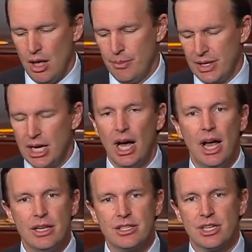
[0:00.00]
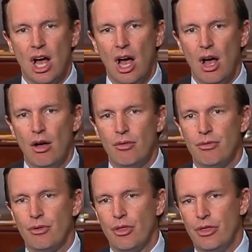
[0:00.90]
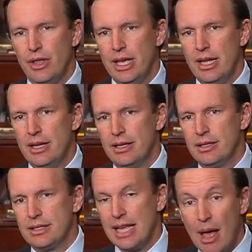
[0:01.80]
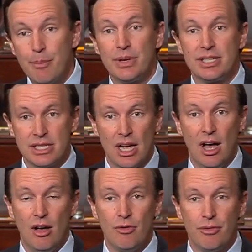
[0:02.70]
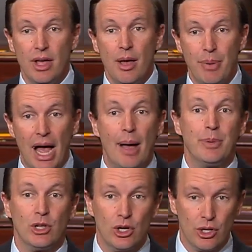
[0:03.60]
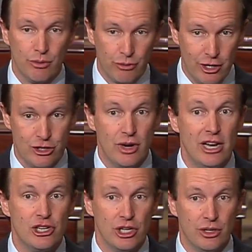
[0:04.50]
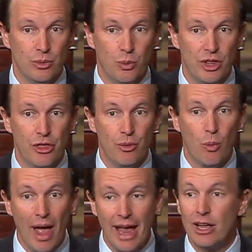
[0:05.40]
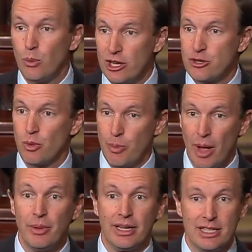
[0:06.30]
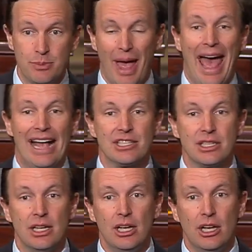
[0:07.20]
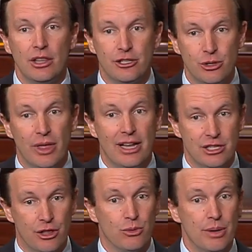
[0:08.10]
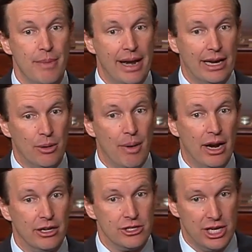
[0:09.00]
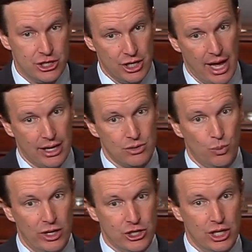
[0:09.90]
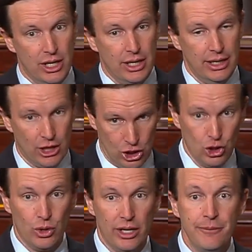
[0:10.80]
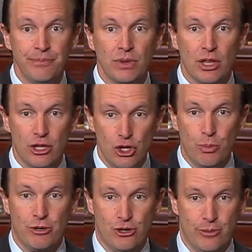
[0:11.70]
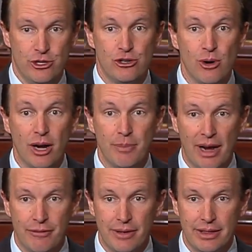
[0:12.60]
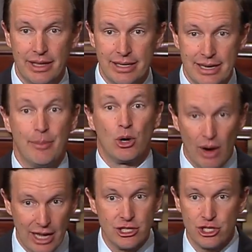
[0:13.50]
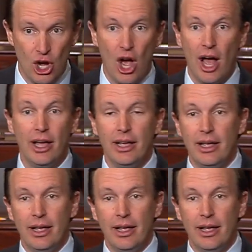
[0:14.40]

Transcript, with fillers: because of the tempest of popular frustration with the way in which Republicans passed the 2003 Medicare Modernization Act, which included the new prescription drug benefit that Democrats saw